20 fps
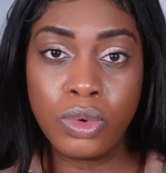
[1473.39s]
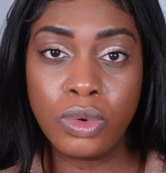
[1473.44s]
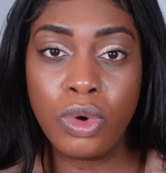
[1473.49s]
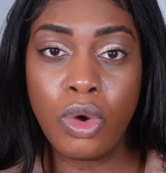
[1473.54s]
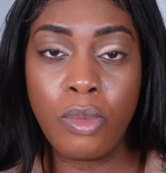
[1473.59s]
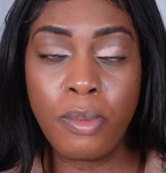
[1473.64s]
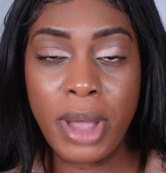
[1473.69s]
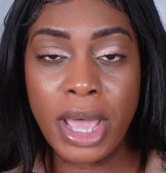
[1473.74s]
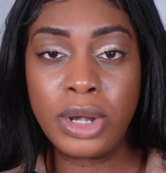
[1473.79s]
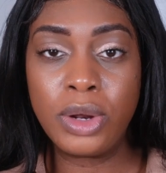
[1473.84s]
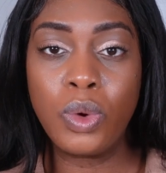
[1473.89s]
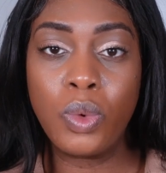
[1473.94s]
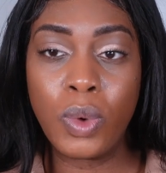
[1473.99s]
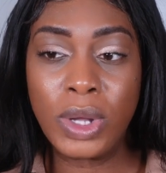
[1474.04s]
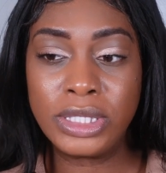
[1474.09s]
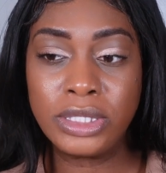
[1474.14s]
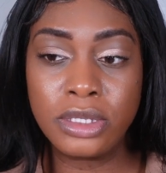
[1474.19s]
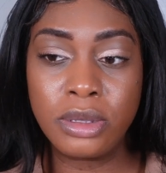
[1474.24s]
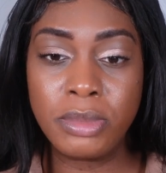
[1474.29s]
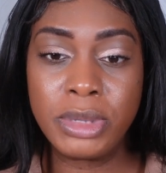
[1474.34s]
No matter
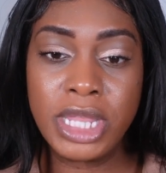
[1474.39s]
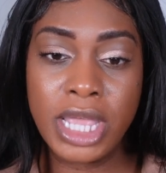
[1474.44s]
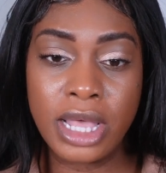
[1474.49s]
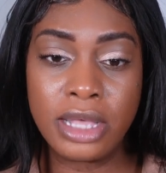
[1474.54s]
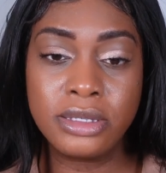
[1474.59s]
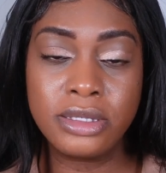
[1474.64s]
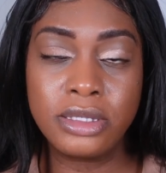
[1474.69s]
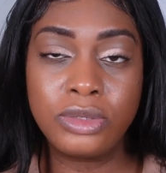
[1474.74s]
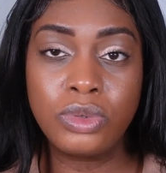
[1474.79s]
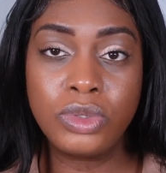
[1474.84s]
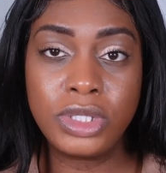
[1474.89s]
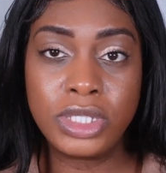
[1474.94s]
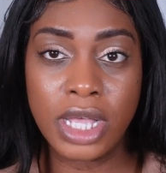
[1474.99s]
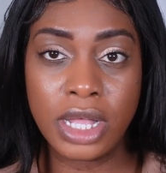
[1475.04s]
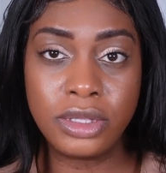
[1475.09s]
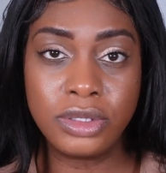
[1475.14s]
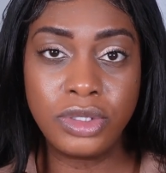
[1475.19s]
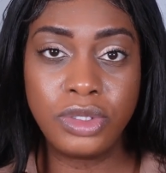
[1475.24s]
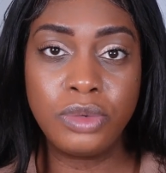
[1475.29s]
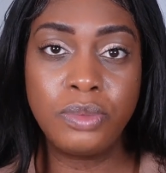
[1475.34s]
what somebody else
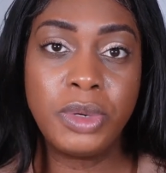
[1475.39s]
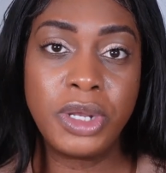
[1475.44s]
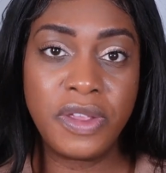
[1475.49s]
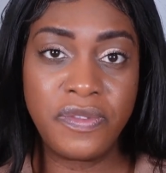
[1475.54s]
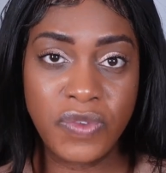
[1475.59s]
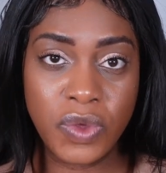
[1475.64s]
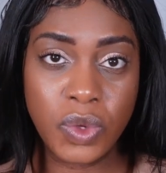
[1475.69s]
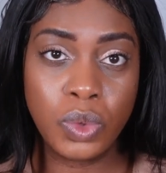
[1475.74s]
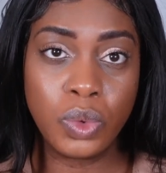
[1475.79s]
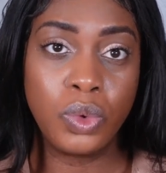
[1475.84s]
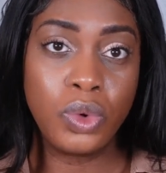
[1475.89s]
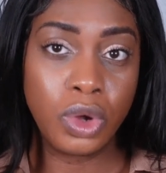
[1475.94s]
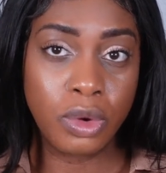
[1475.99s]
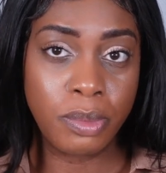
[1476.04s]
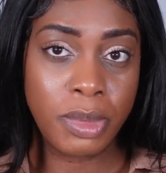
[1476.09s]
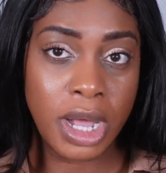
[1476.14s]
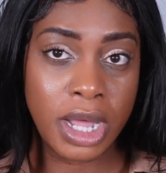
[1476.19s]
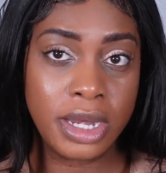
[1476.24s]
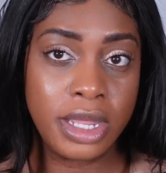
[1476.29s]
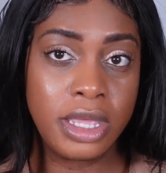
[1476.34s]
tells you, but if you know your
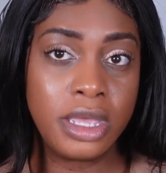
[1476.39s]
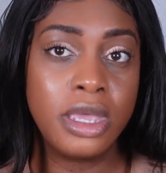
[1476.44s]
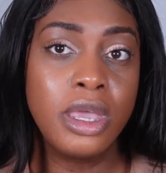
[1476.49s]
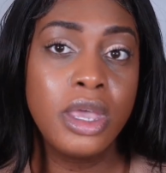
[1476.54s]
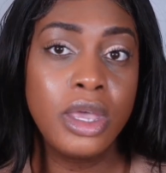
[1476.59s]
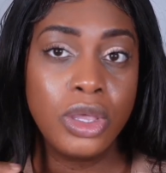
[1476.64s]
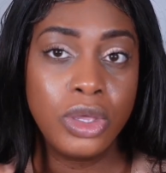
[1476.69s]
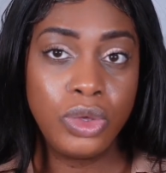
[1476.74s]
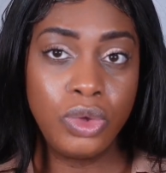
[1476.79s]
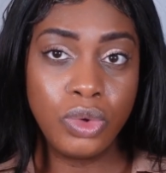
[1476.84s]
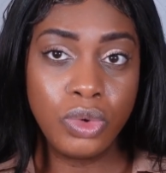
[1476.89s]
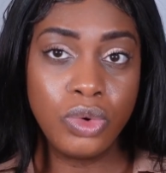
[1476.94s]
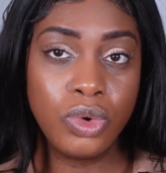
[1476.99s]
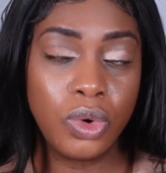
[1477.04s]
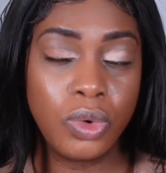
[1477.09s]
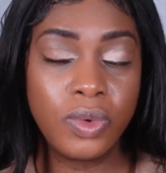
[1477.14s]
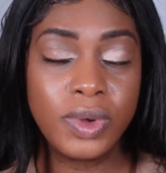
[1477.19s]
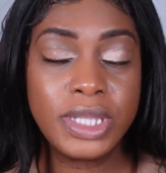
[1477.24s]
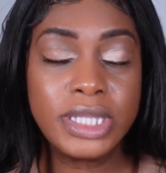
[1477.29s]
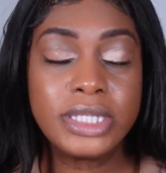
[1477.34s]
body, you know
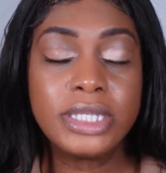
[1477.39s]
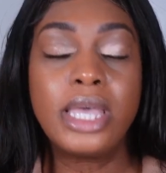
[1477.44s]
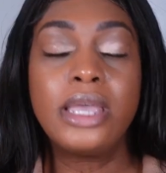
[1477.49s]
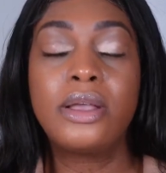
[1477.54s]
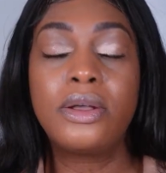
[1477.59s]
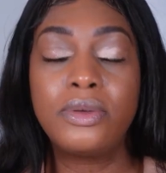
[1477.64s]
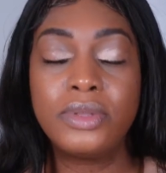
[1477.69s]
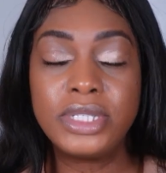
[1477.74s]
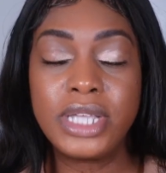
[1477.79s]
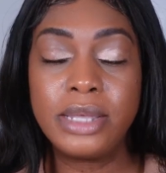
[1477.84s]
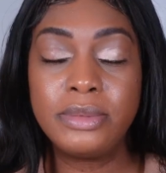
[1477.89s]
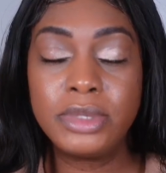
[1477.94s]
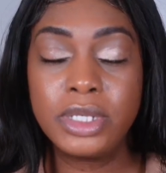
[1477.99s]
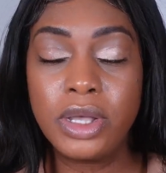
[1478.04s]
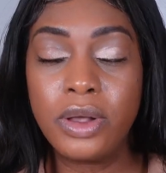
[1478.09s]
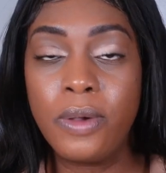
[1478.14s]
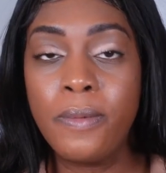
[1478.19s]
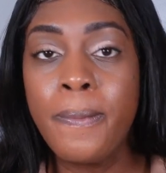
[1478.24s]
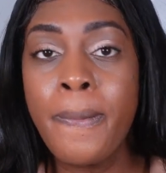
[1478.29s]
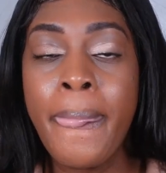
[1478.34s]
when it's like, oh, time to
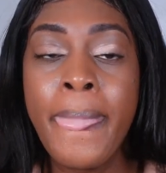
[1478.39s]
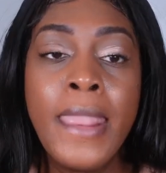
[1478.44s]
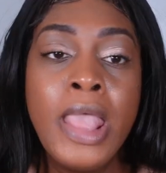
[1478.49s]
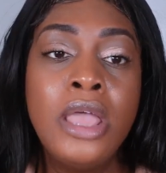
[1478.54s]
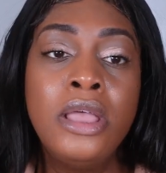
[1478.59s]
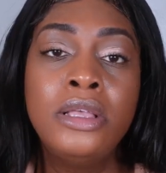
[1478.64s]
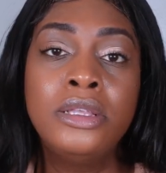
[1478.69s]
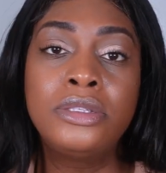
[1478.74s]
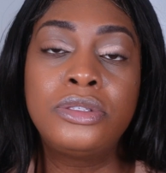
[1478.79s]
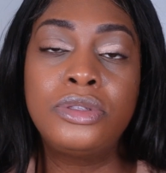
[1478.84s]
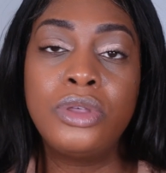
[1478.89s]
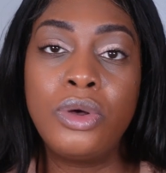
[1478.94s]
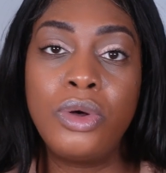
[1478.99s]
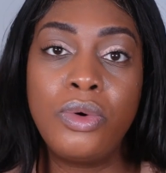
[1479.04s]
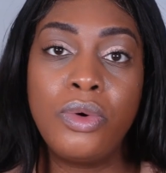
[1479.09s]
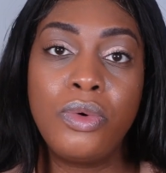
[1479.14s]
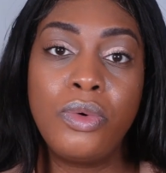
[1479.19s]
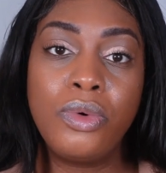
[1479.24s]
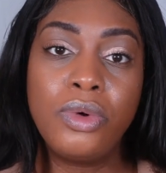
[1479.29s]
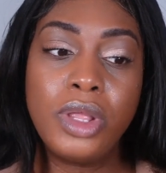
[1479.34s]
go.
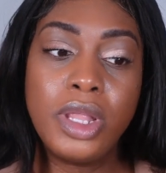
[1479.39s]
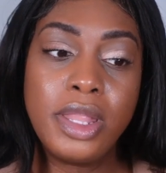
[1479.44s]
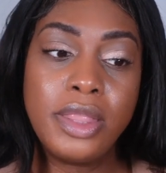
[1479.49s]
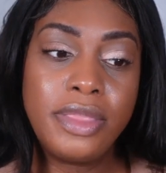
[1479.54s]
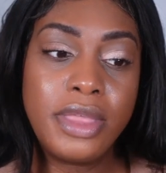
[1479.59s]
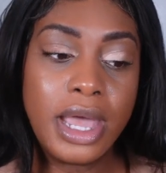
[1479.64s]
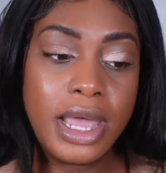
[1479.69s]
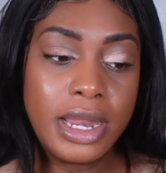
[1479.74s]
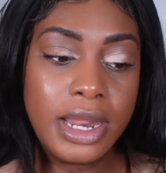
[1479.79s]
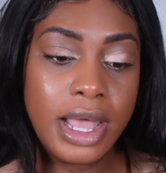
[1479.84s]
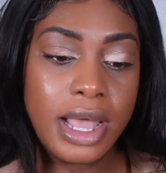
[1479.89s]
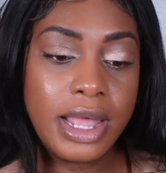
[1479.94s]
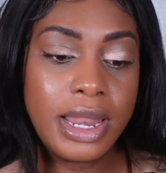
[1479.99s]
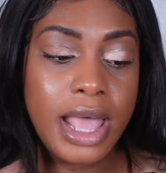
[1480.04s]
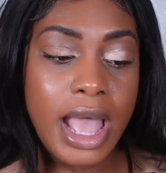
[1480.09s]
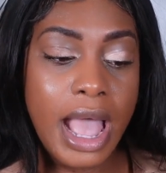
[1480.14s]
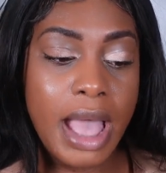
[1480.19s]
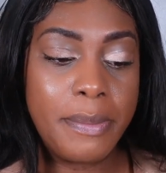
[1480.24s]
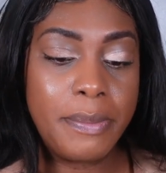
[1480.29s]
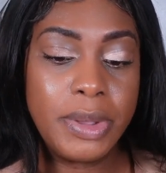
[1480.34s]
So that had
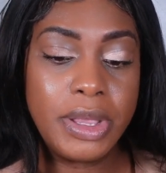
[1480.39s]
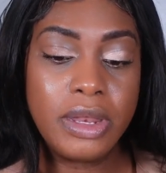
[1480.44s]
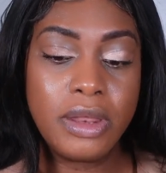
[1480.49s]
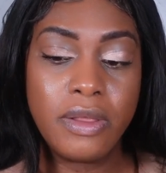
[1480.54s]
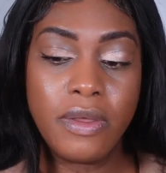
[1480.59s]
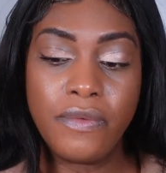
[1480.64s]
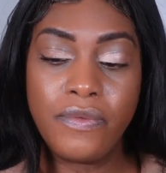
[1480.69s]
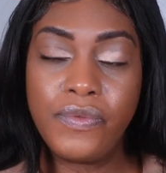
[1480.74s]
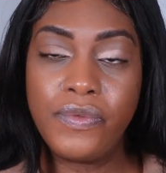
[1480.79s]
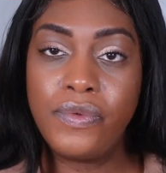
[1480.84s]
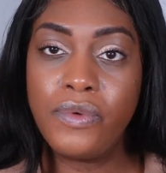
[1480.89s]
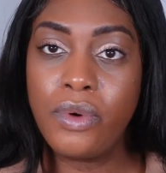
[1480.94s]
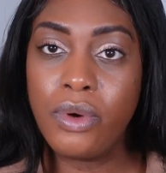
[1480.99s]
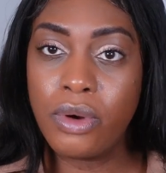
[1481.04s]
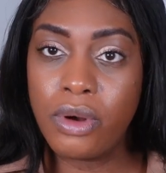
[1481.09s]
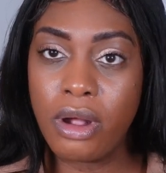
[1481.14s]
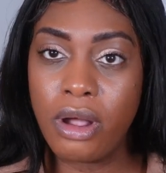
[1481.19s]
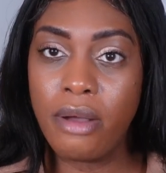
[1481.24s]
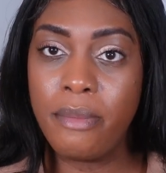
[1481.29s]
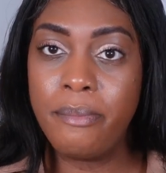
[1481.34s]
happened
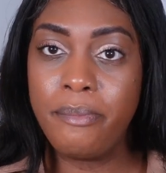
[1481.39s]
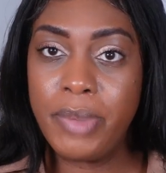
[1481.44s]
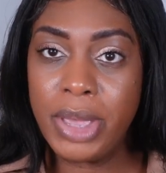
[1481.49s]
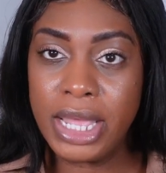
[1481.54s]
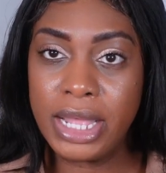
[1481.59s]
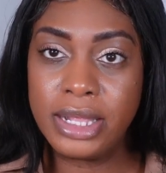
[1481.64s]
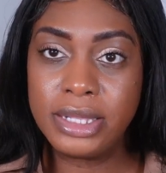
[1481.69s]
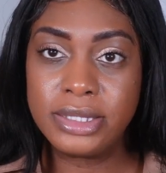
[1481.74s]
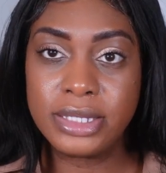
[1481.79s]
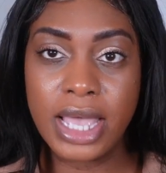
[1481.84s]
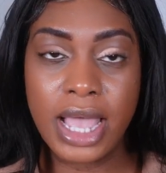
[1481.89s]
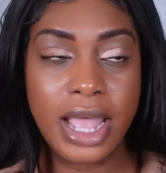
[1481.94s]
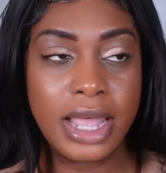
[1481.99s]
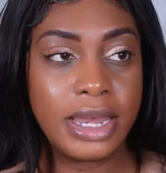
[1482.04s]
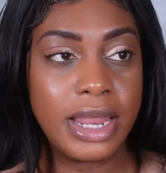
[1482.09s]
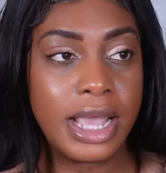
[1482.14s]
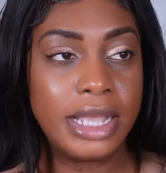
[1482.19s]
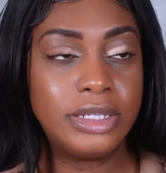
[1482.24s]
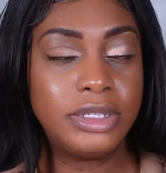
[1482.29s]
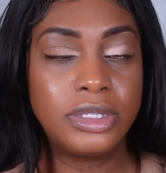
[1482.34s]
for a bit, and
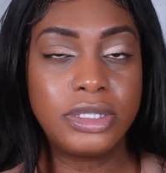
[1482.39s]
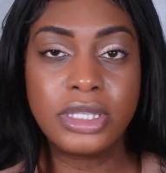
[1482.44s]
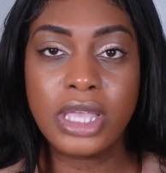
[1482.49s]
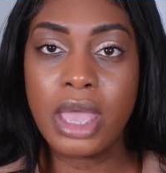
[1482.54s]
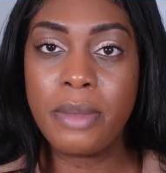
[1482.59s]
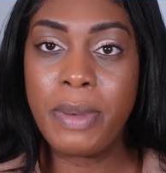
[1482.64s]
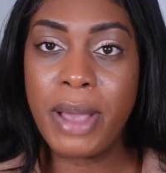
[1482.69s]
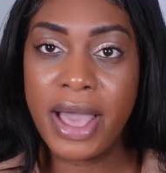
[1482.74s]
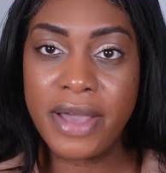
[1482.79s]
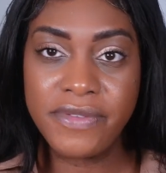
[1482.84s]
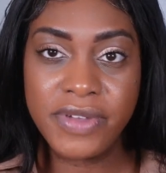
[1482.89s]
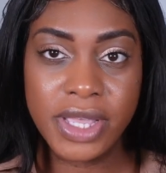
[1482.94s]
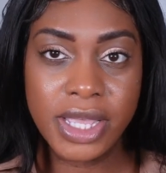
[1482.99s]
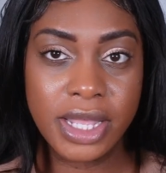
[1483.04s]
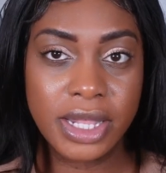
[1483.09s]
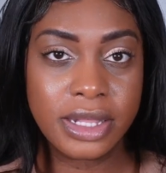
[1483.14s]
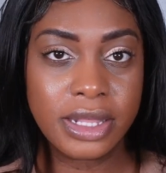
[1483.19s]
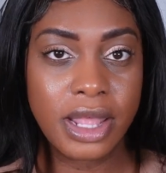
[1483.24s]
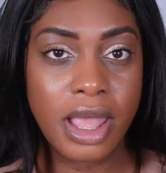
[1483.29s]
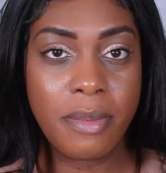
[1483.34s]
I just kept having
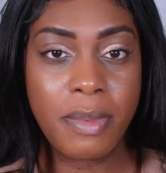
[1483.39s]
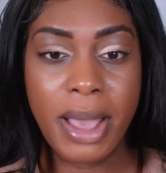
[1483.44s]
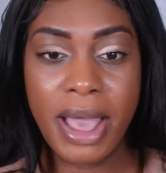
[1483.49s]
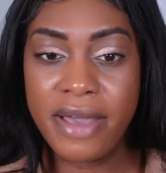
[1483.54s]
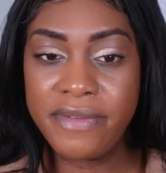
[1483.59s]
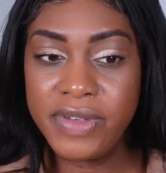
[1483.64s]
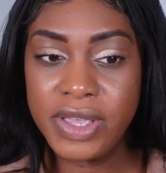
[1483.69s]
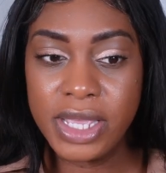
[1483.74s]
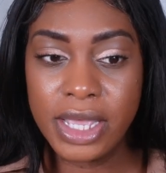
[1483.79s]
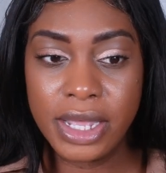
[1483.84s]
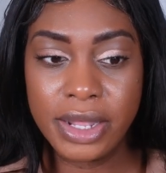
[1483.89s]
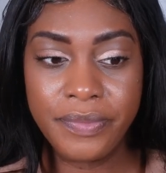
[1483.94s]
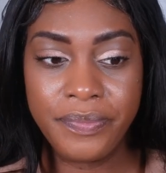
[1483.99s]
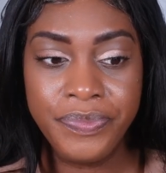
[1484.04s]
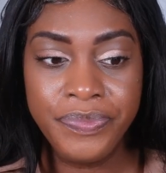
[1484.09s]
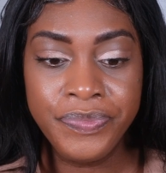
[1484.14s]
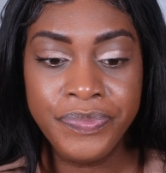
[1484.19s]
it, kept having it.